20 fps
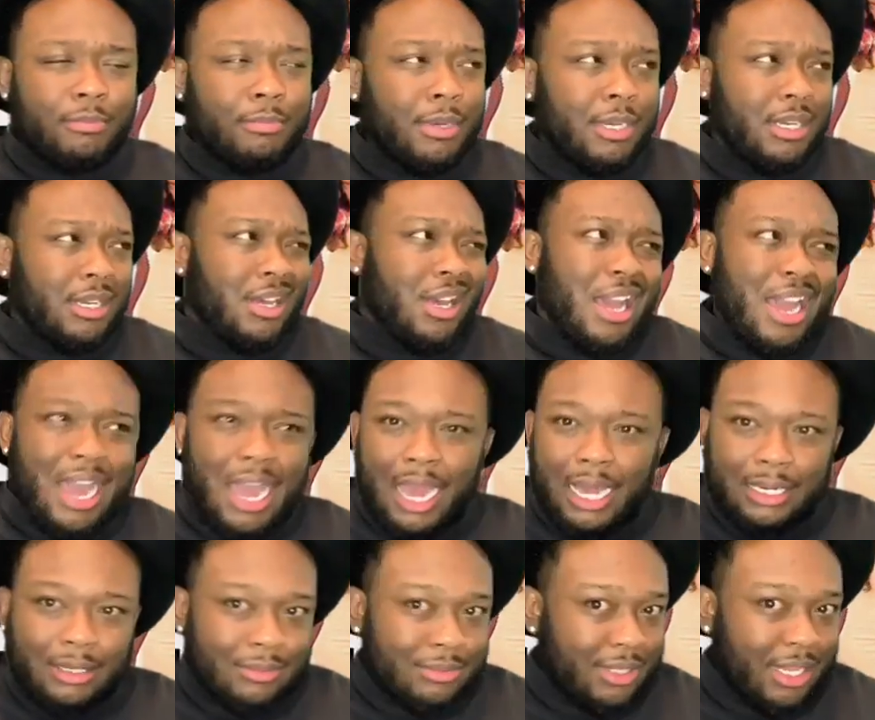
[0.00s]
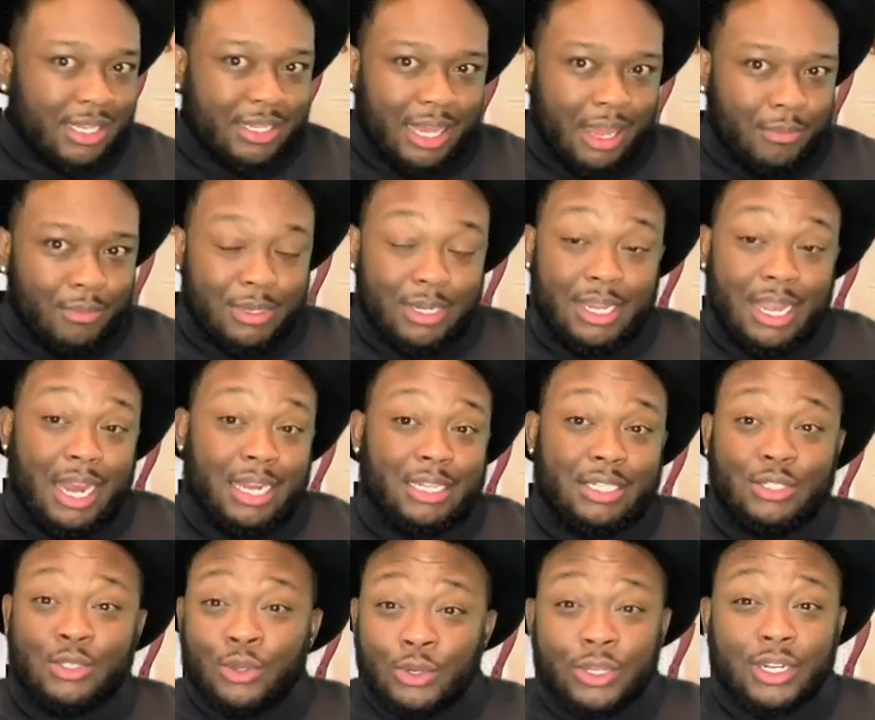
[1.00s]
But I don't think they would have got
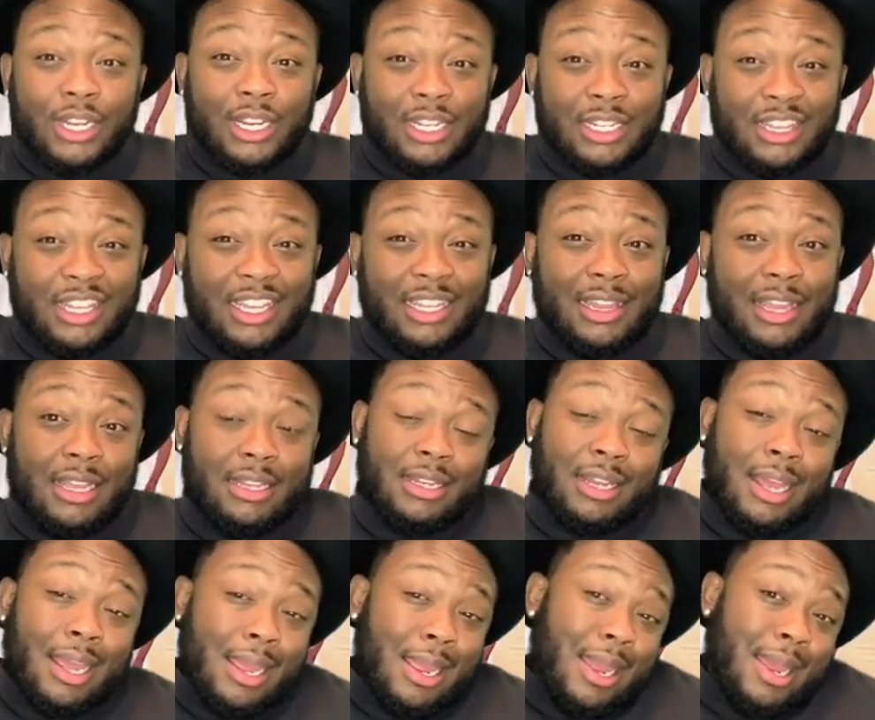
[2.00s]
into it or anything like that.